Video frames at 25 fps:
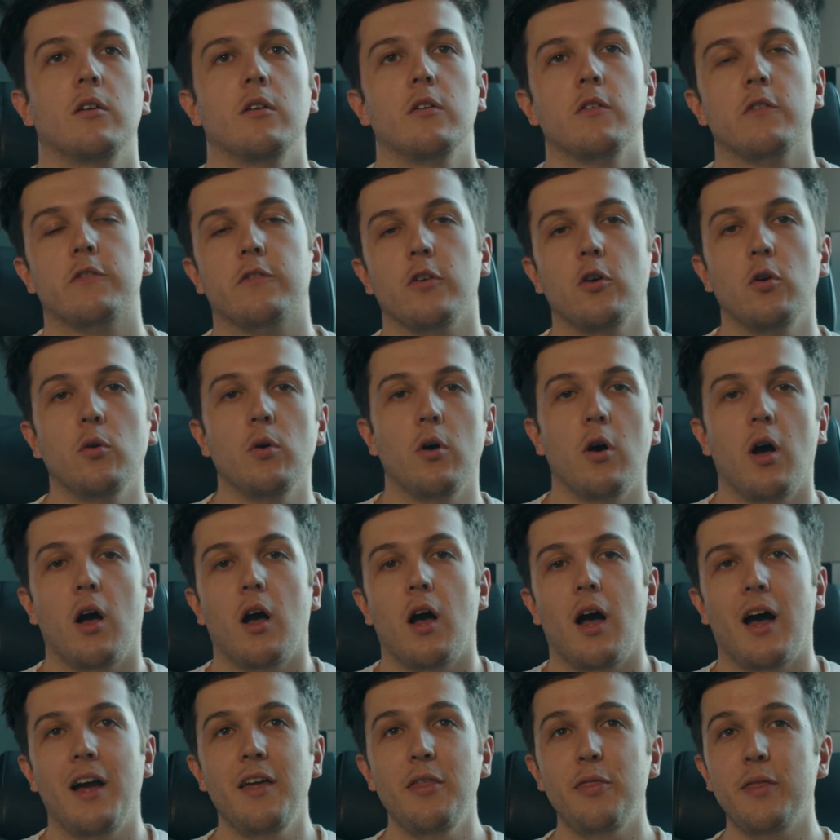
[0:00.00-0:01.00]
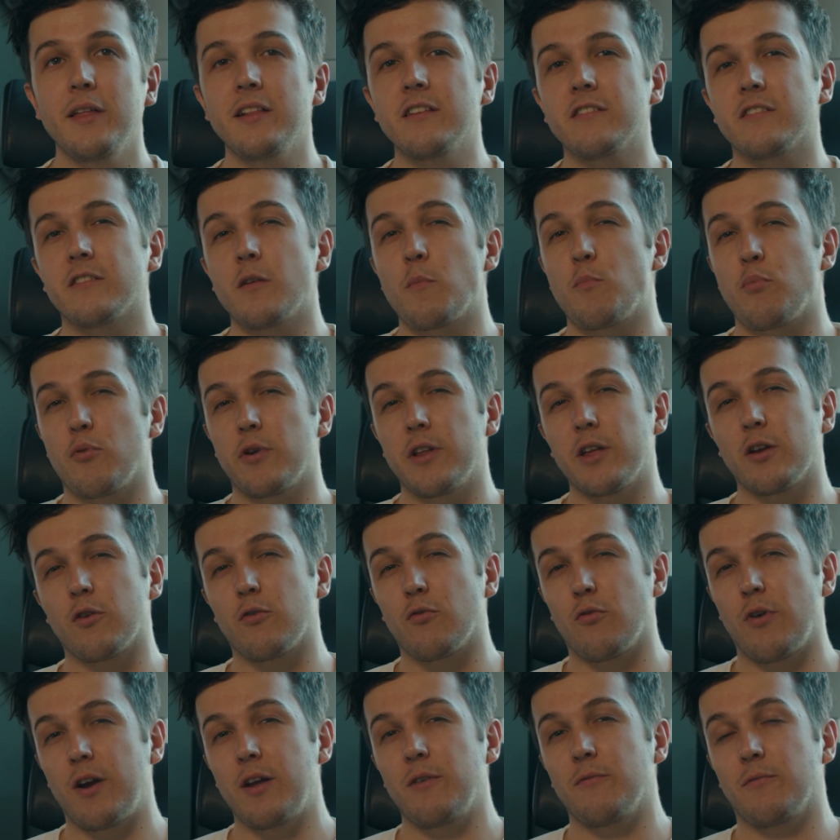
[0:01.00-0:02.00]
So I think this is a pretty
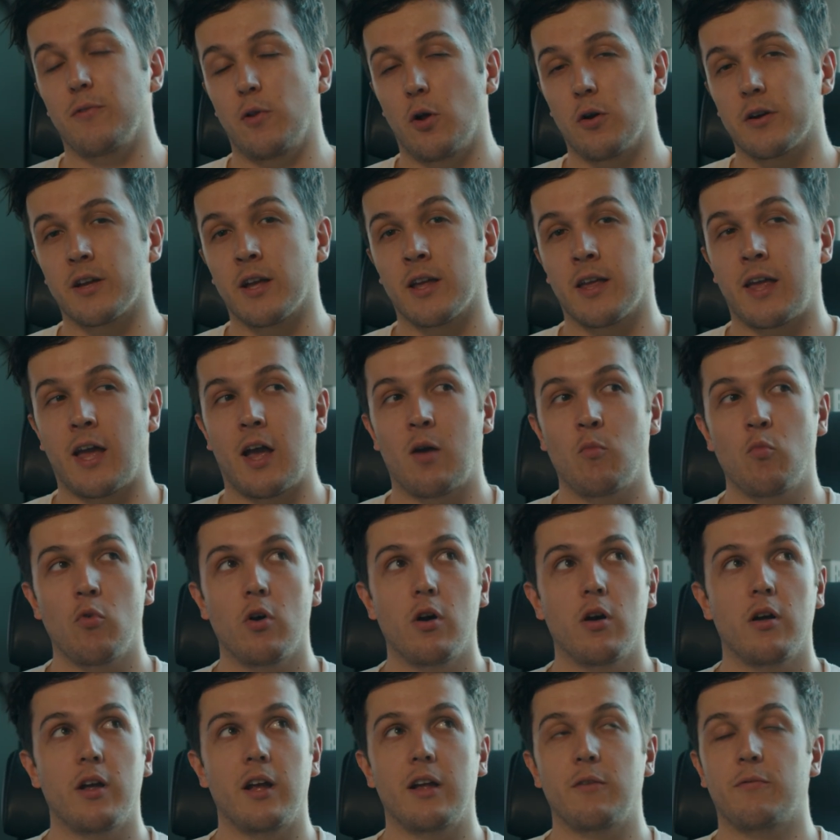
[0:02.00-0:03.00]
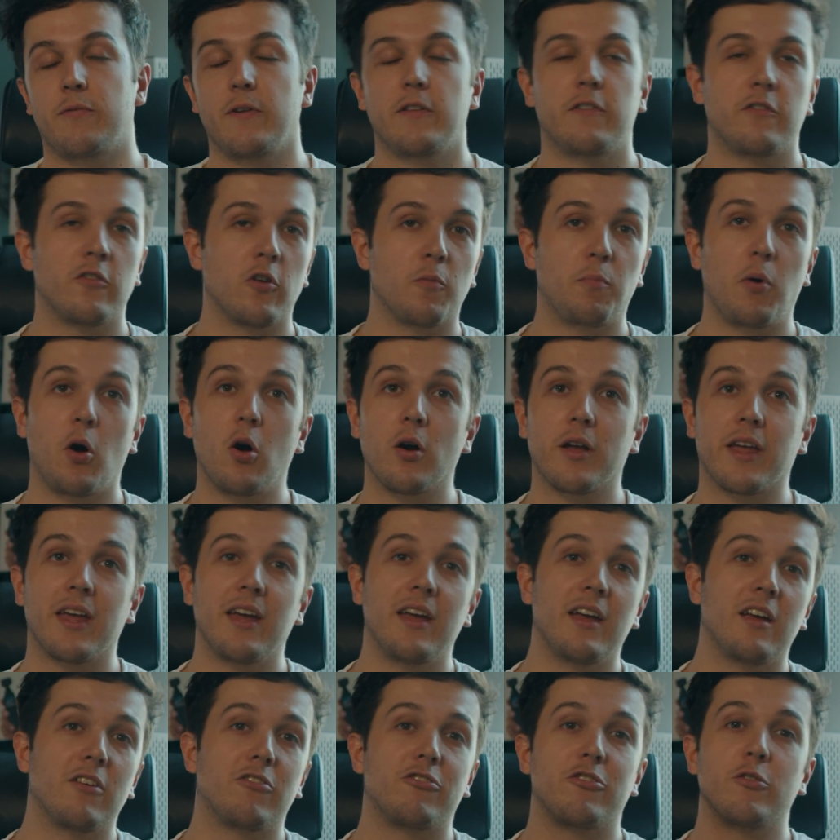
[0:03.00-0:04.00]
great vlogging camera. It fits in your
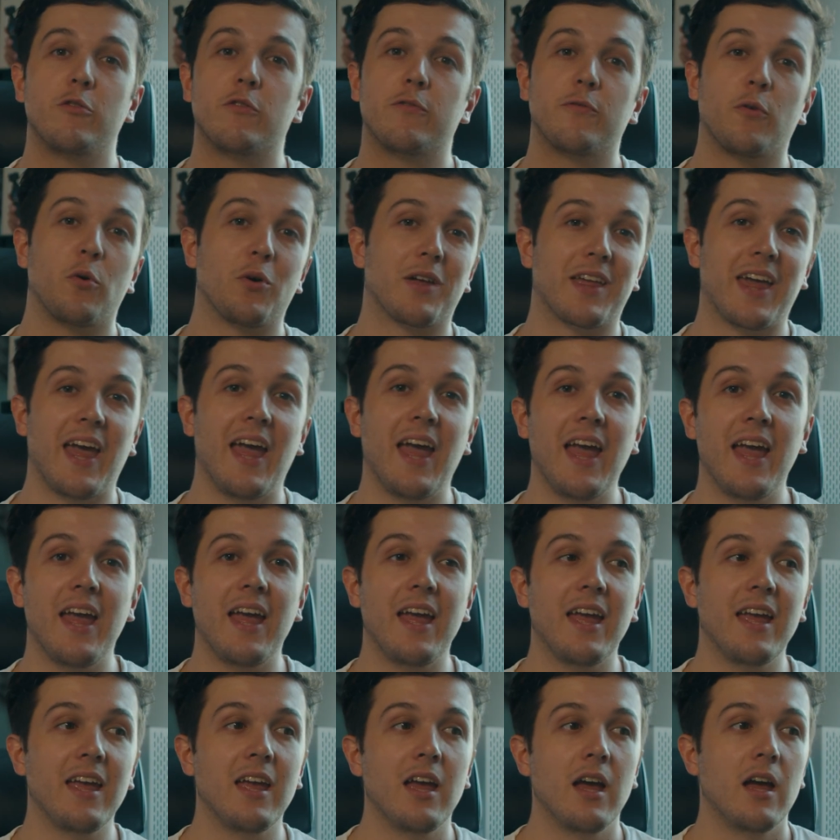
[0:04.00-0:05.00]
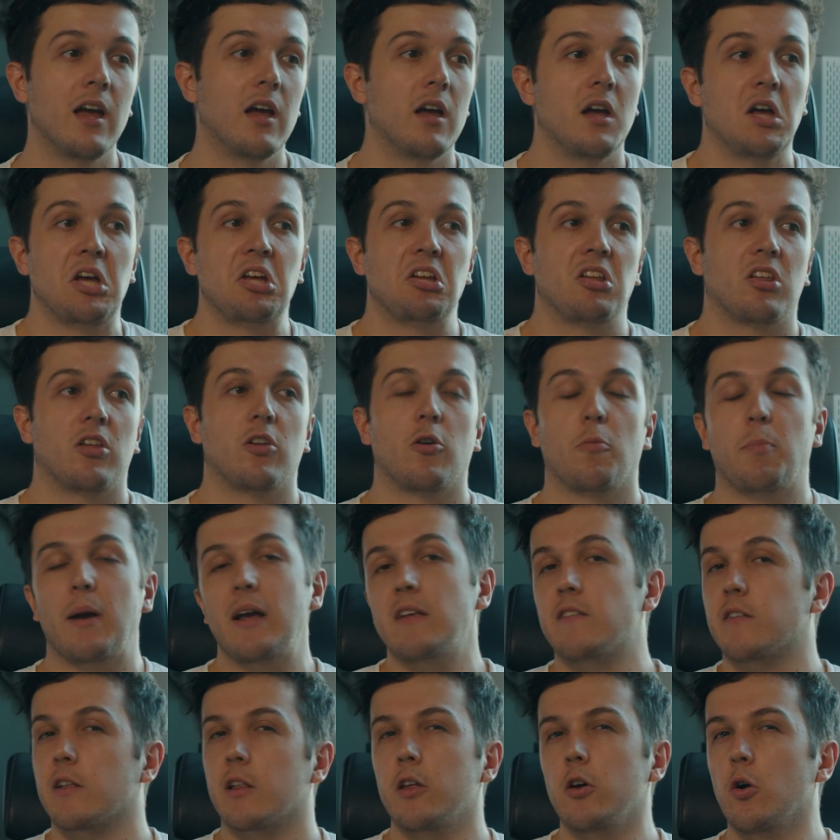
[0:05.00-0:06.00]
pocket, it shoots 4K. You're
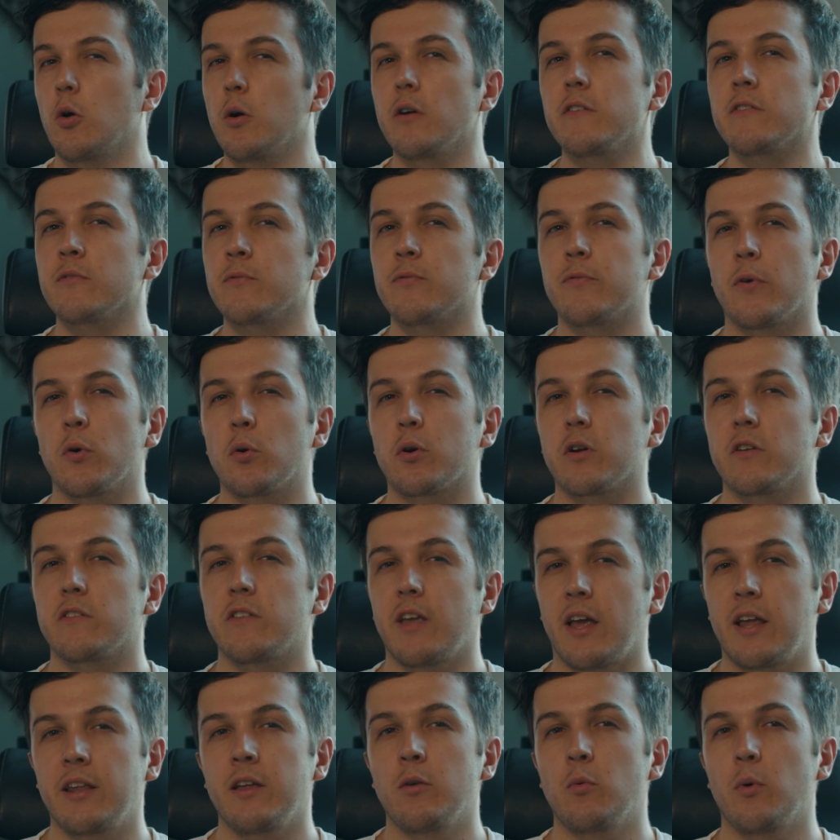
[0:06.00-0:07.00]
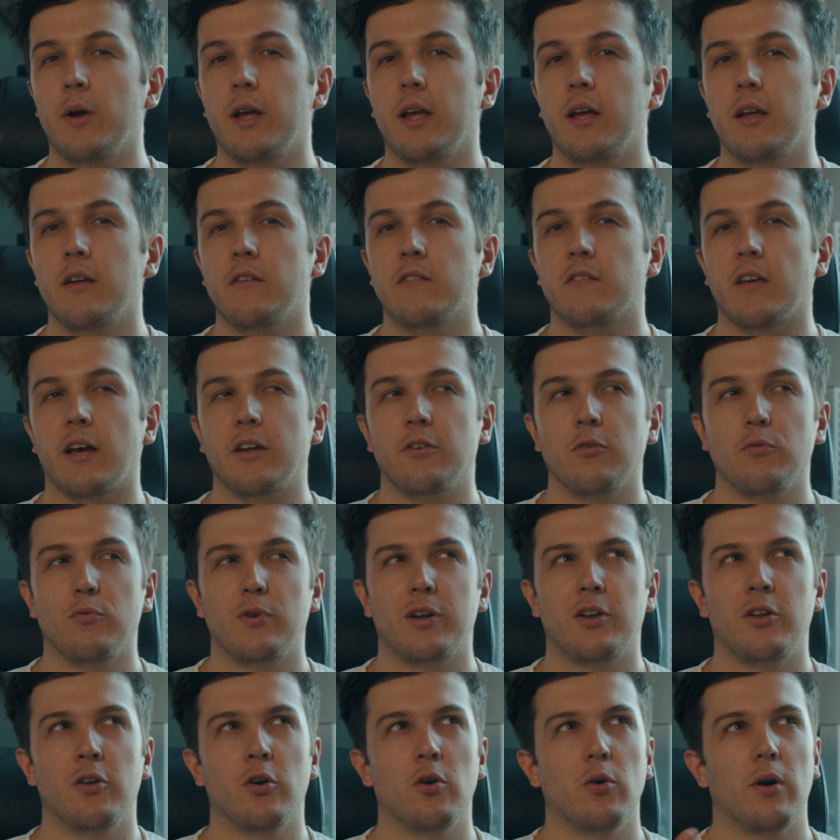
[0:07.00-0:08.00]
basically always in focus anyways. I don't
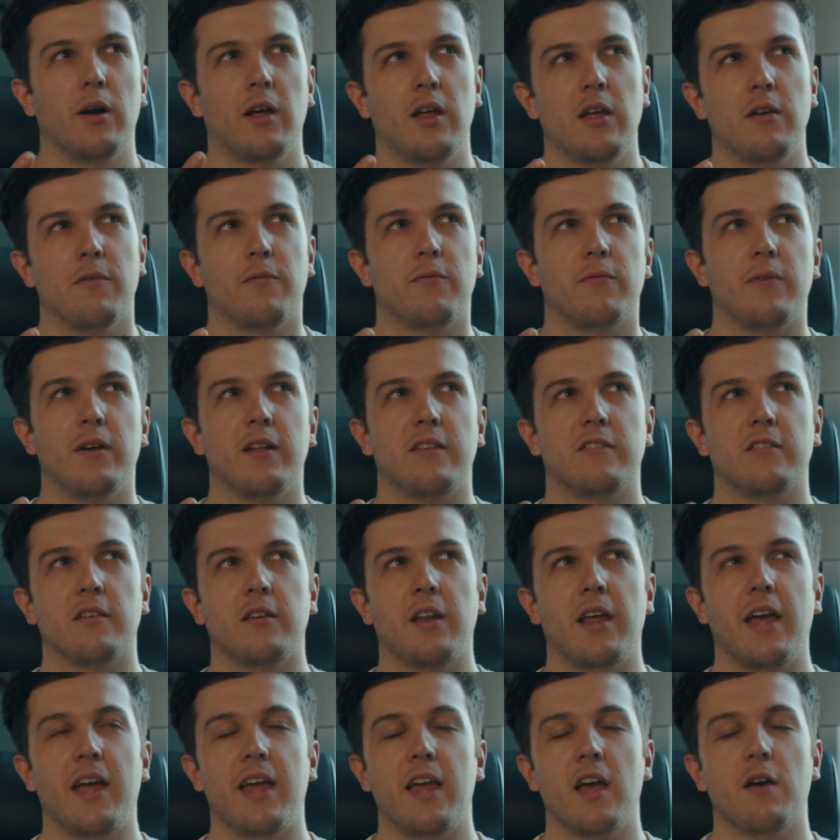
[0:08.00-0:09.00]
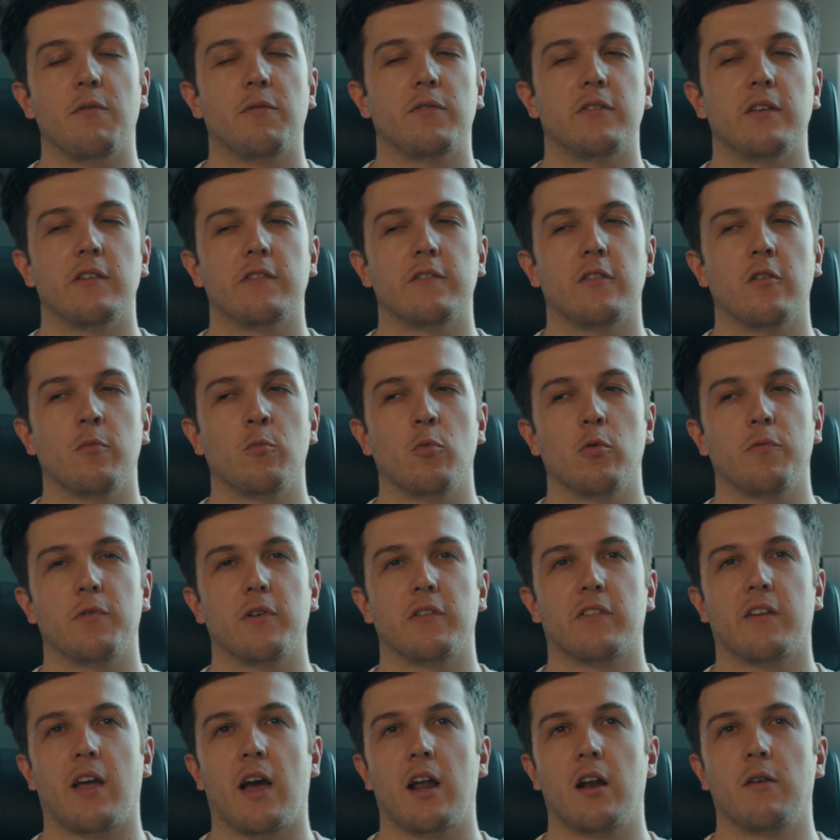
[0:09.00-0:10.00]
really know if it's an AF system or if
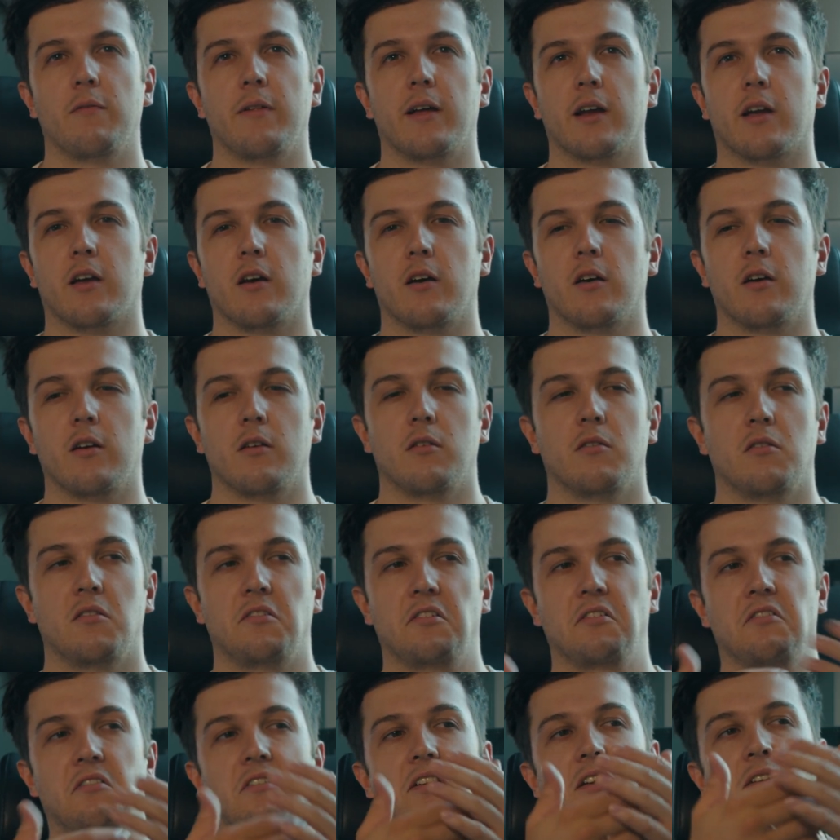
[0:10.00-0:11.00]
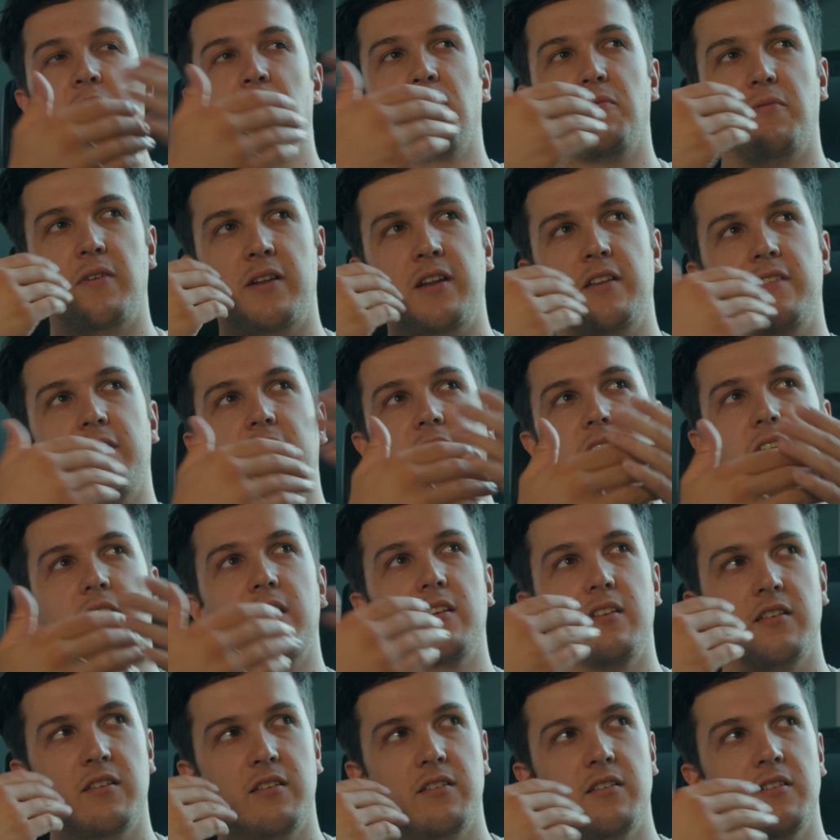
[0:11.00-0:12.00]
it's kind of like a infinity,